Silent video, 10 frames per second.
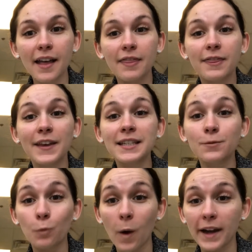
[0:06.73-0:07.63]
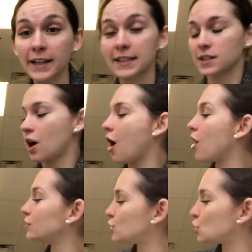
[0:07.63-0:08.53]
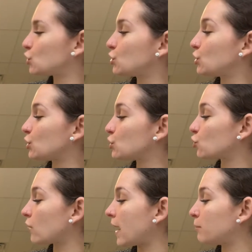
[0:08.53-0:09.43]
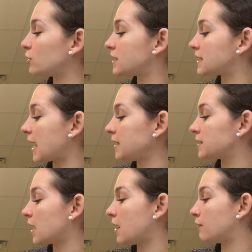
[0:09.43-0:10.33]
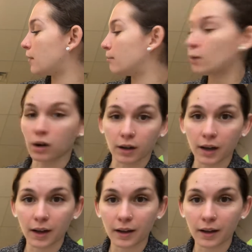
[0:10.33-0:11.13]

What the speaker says: This one is called The Scrambled States of America.